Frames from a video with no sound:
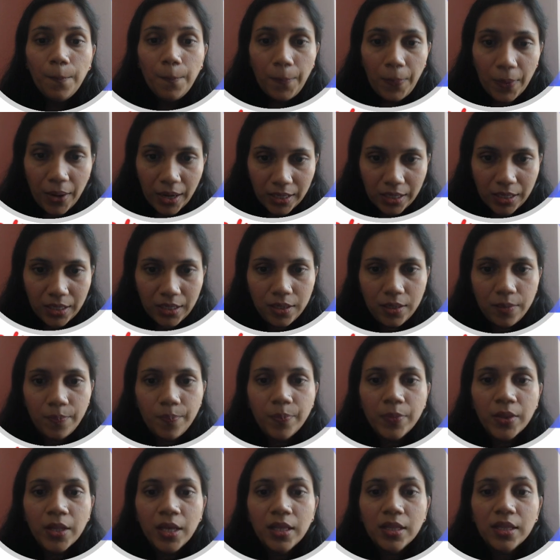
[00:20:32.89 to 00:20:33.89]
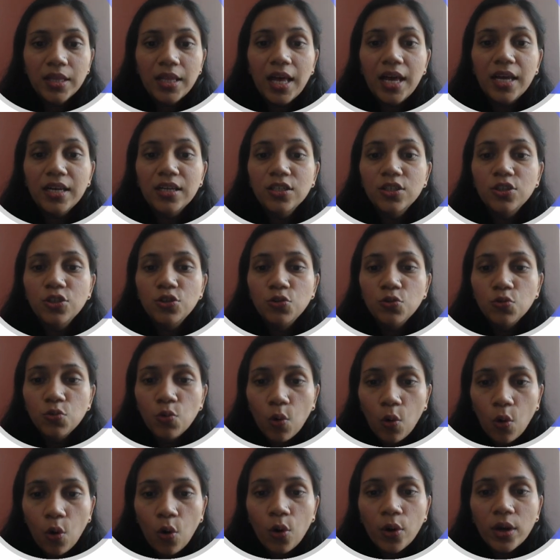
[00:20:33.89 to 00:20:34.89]
but there is
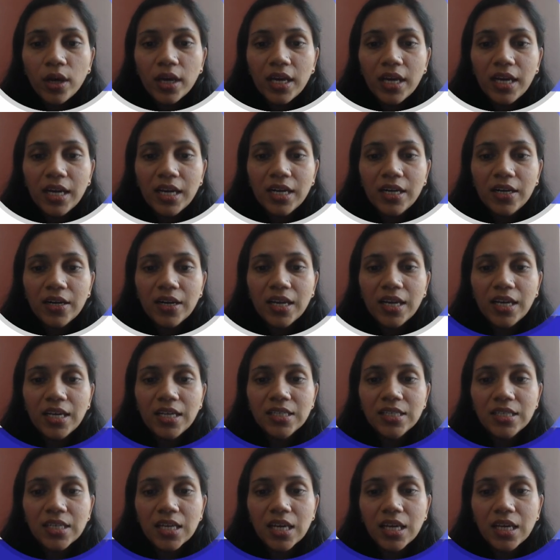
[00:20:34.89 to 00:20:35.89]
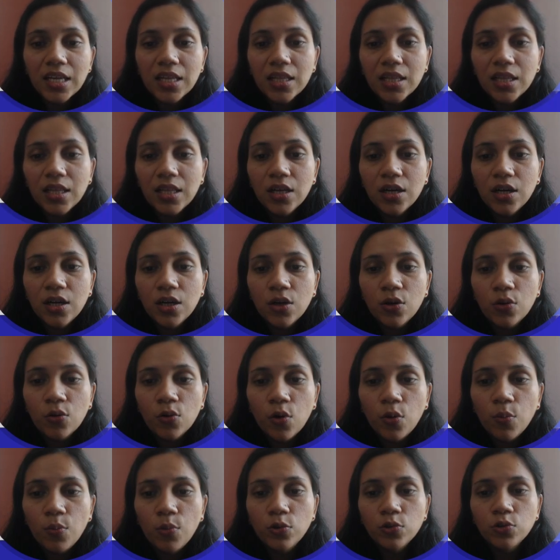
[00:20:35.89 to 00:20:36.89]
no increase in the
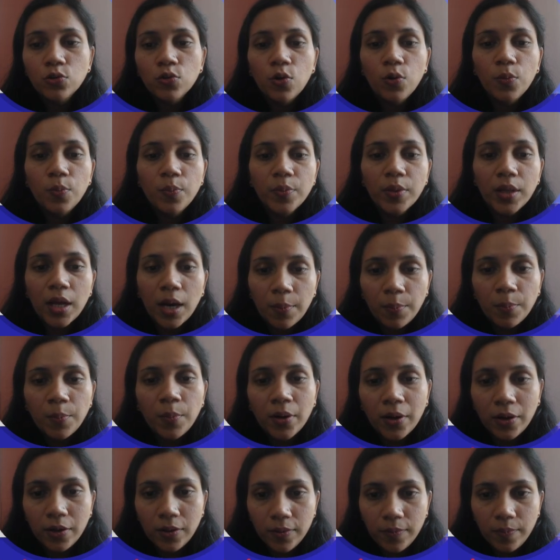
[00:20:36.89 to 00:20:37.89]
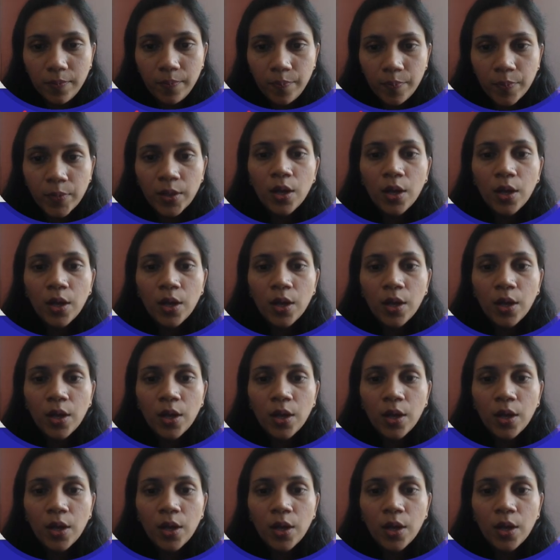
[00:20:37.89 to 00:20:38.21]
chromosome number.